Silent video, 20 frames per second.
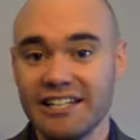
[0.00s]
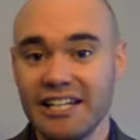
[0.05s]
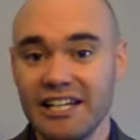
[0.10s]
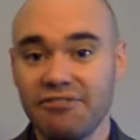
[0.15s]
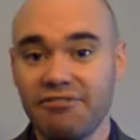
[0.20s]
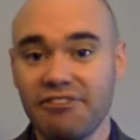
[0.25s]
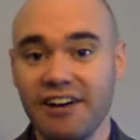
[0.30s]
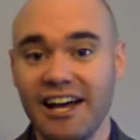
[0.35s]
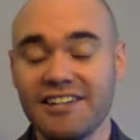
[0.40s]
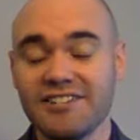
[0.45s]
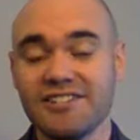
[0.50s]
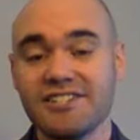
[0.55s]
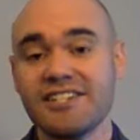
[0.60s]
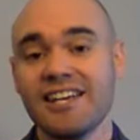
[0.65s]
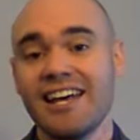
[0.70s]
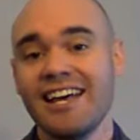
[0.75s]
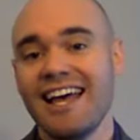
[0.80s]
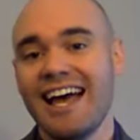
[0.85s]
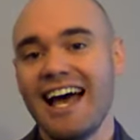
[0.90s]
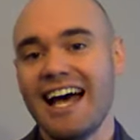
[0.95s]
defense
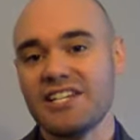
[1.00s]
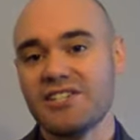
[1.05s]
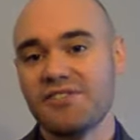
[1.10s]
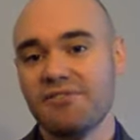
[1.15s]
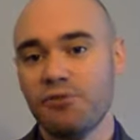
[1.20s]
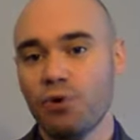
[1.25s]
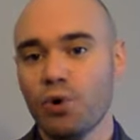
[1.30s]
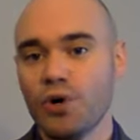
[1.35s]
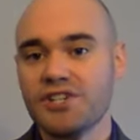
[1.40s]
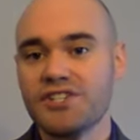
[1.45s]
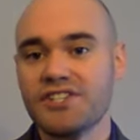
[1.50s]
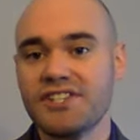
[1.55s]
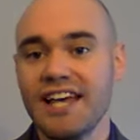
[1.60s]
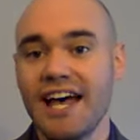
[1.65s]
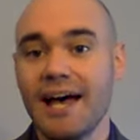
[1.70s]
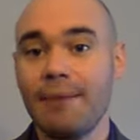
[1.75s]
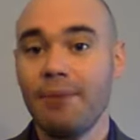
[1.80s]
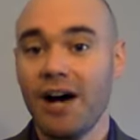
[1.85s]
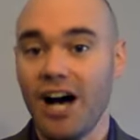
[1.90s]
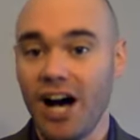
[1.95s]
has forced
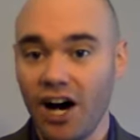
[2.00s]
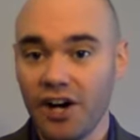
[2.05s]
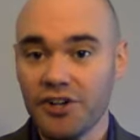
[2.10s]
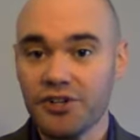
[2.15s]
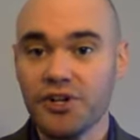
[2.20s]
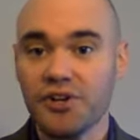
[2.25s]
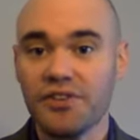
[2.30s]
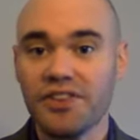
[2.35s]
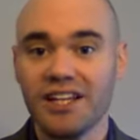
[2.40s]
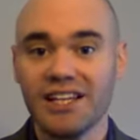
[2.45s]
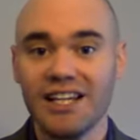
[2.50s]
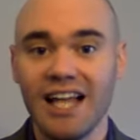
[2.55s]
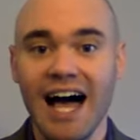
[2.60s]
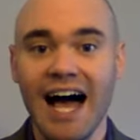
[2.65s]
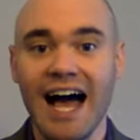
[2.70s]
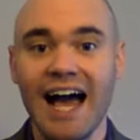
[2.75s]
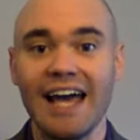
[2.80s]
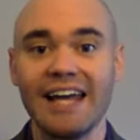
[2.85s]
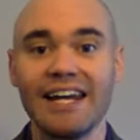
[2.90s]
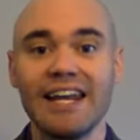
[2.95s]
them under the
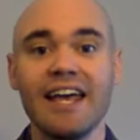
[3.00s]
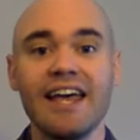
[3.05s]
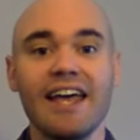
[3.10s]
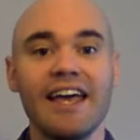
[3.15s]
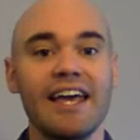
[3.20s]
line